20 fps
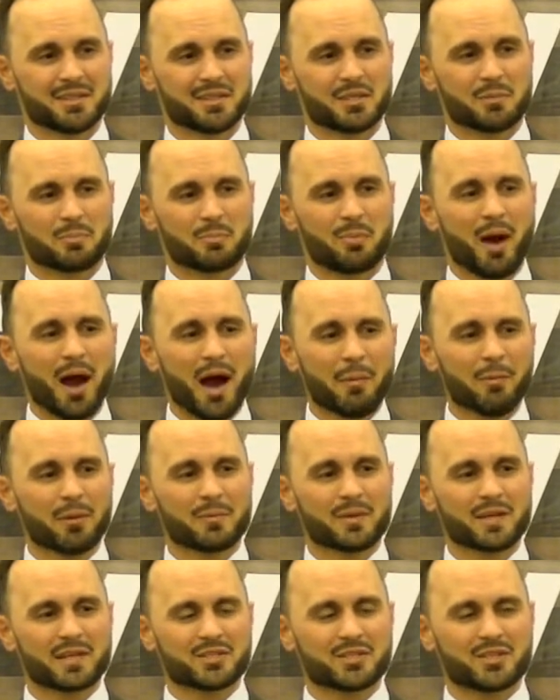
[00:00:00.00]
Your
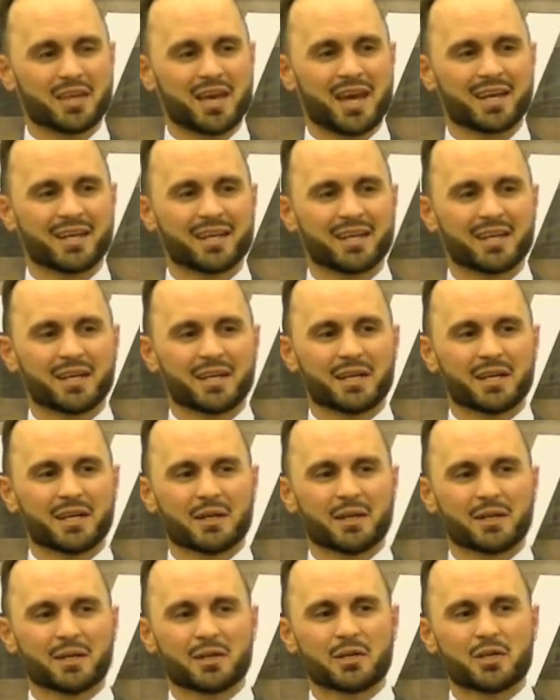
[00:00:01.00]
problem is that
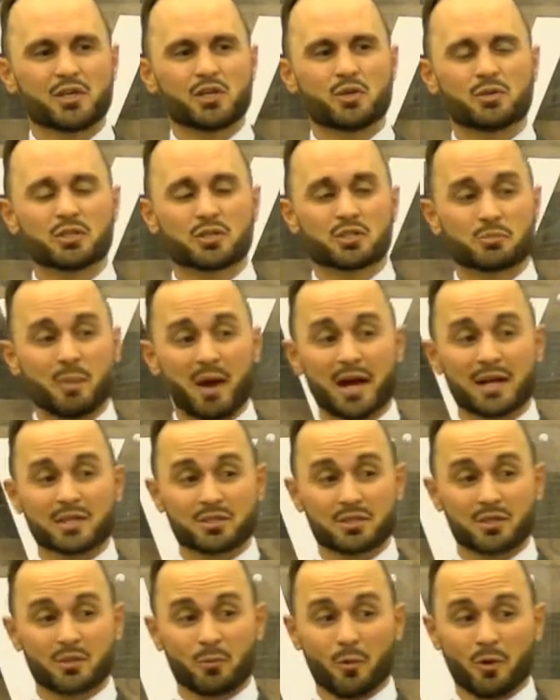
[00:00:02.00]
you
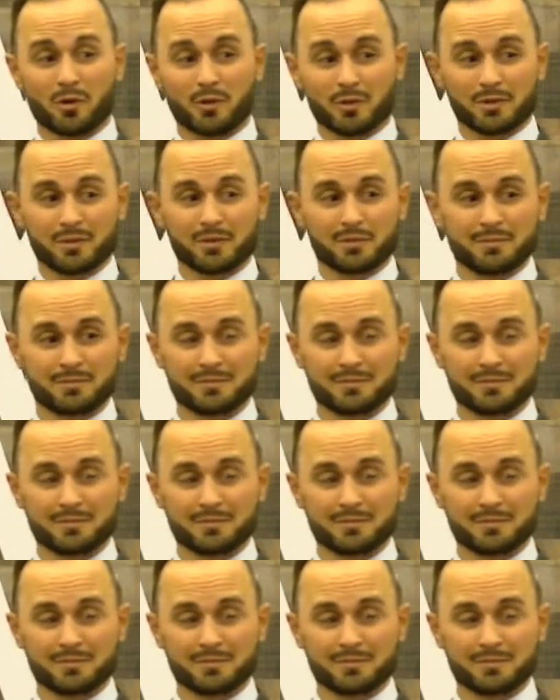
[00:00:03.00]
despised the Word.